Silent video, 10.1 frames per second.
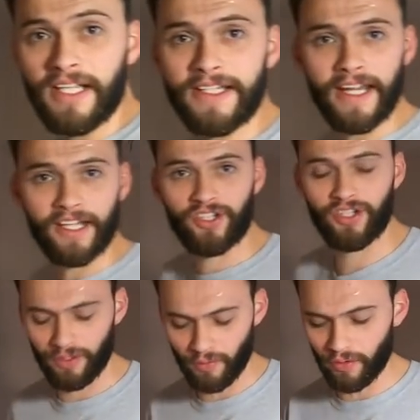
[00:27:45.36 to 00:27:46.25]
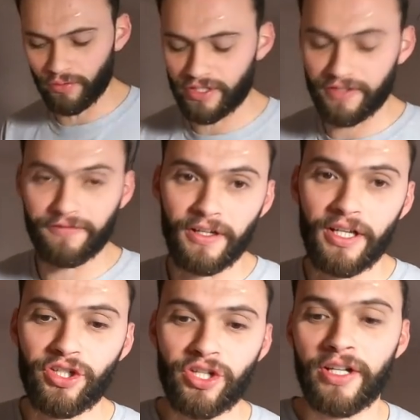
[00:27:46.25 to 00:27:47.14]
these next two walls to
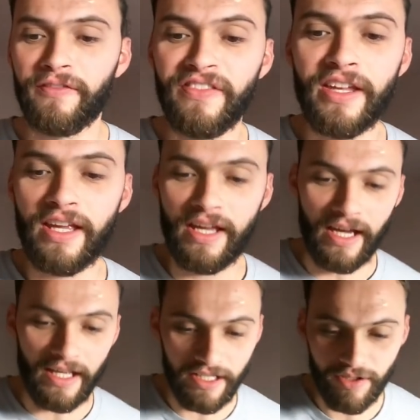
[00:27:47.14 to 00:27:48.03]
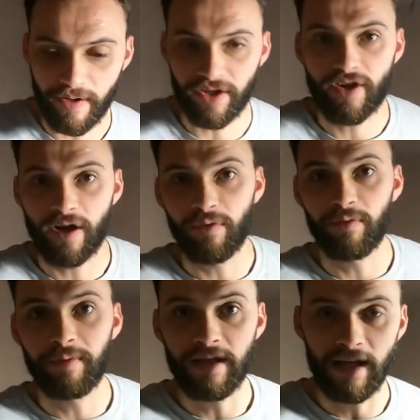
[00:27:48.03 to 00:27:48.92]
finish. And this wet trowel
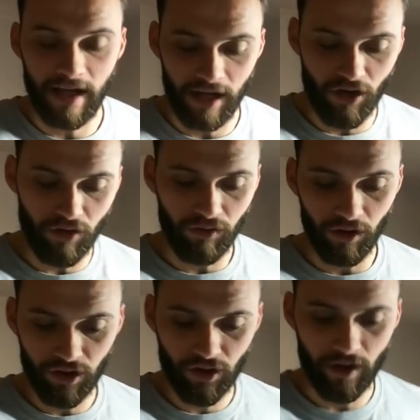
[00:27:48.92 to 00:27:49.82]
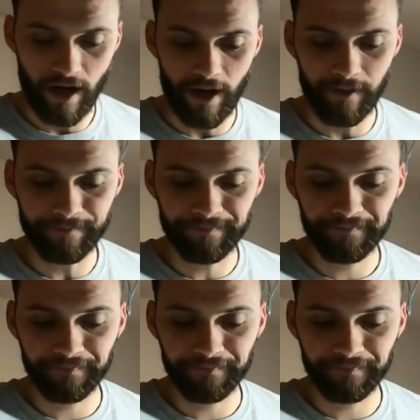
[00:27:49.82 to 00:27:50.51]
will be a cross trowel.